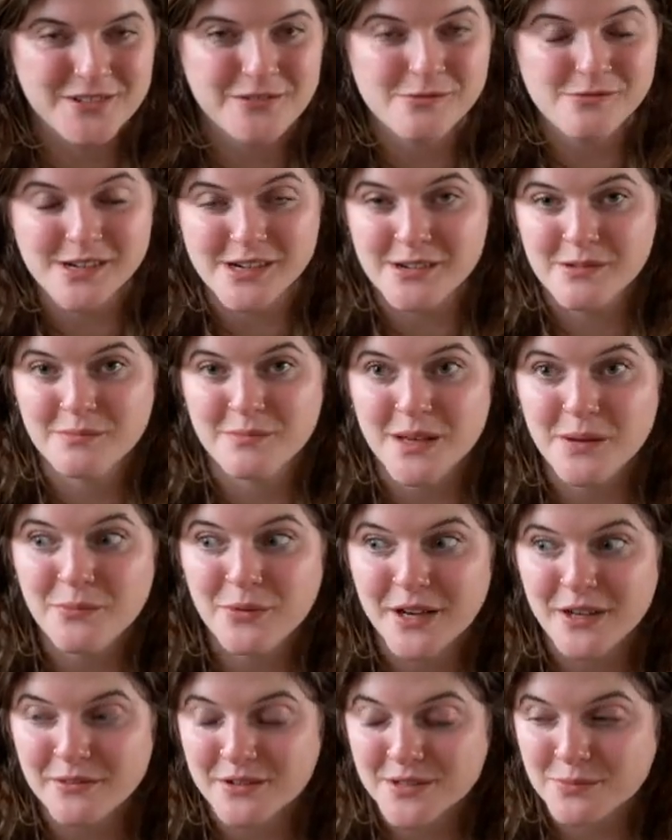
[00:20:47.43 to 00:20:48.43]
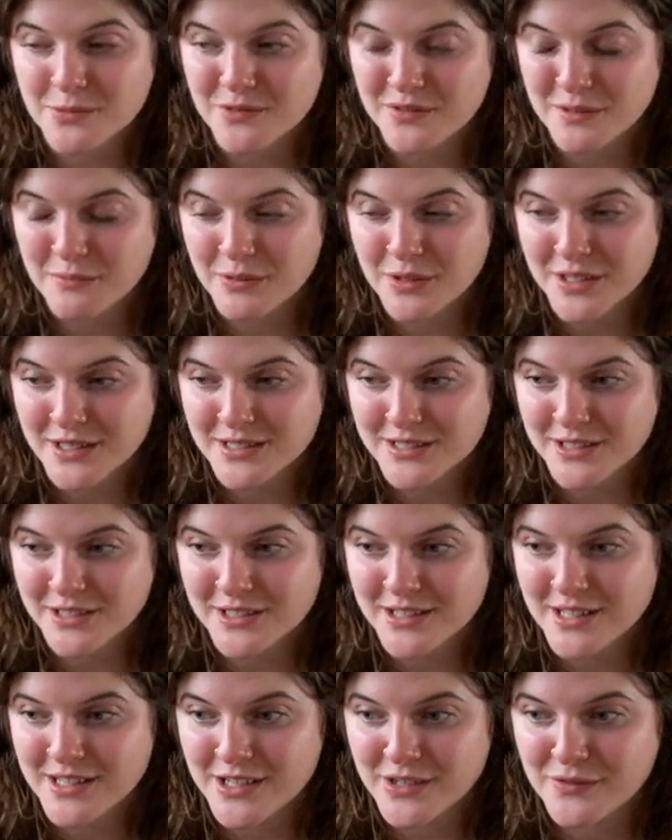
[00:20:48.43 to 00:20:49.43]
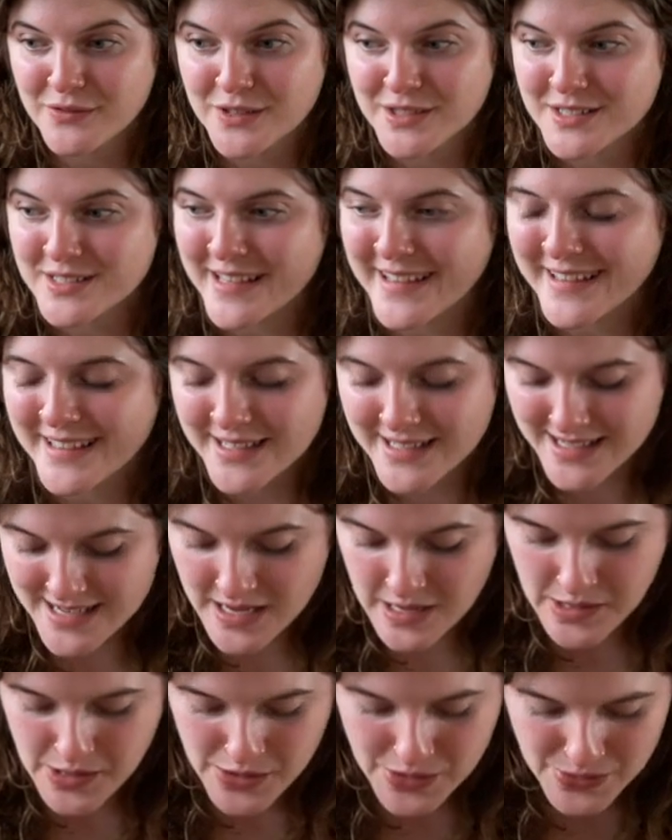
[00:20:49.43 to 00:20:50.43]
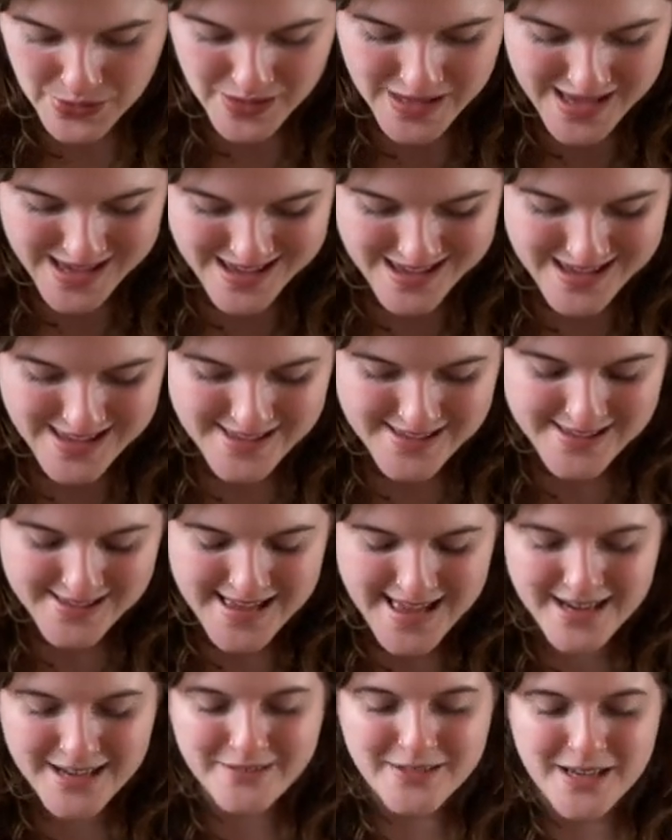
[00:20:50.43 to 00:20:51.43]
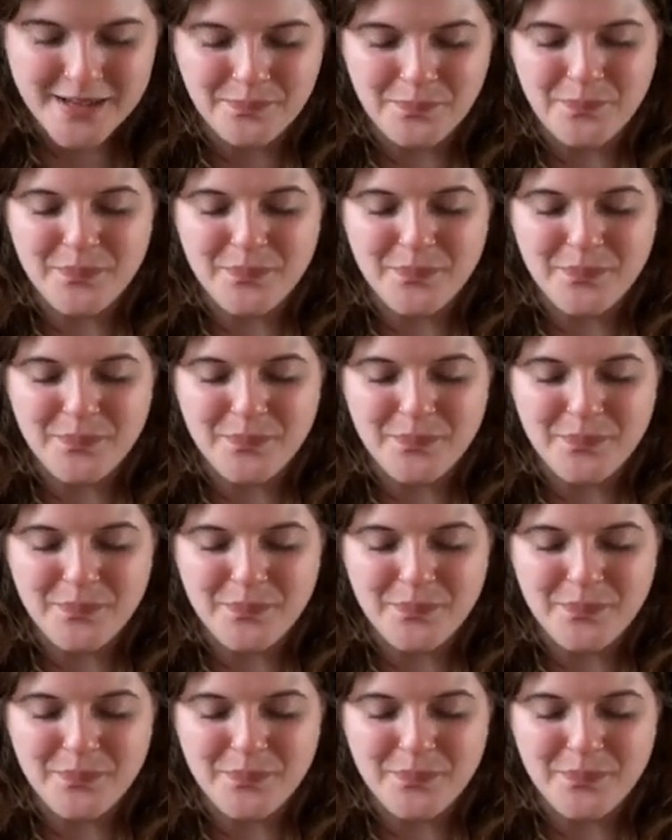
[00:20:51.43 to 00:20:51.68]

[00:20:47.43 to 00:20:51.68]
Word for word: Whoa, my brain was moving pretty slowly there for a second. Okay, anyway.